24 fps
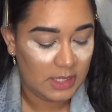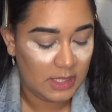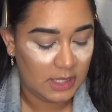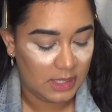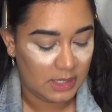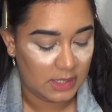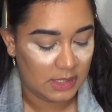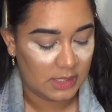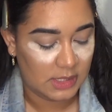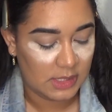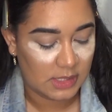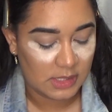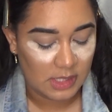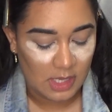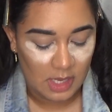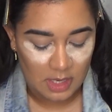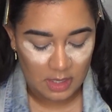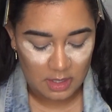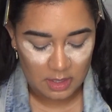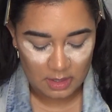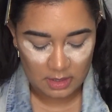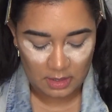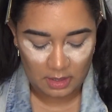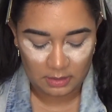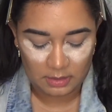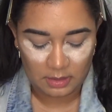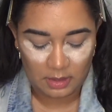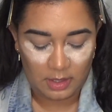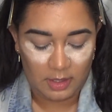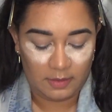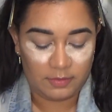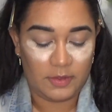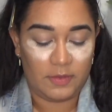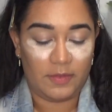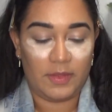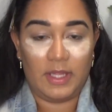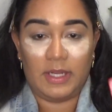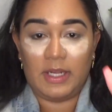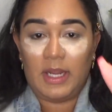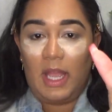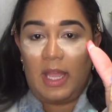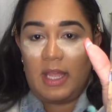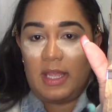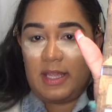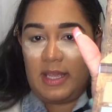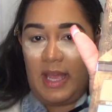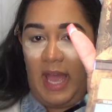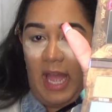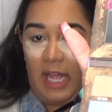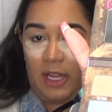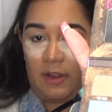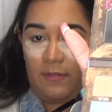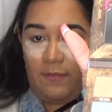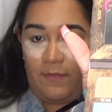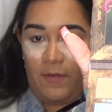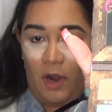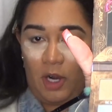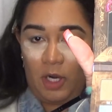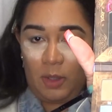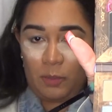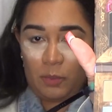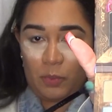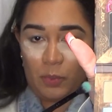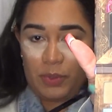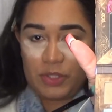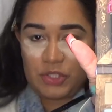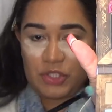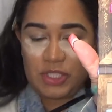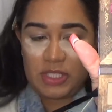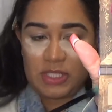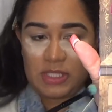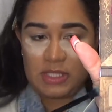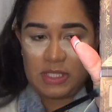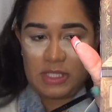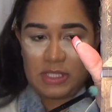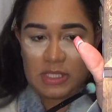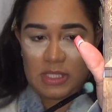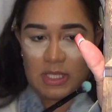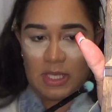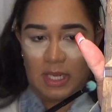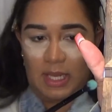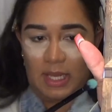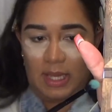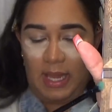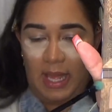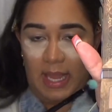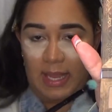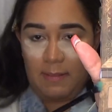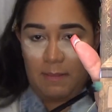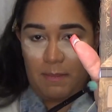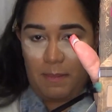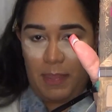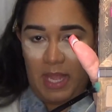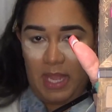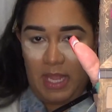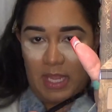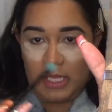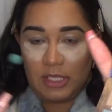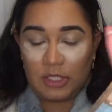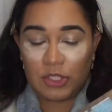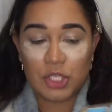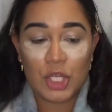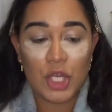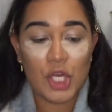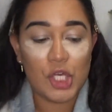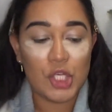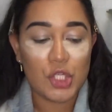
is none other than Yak Farm, which is this light beige.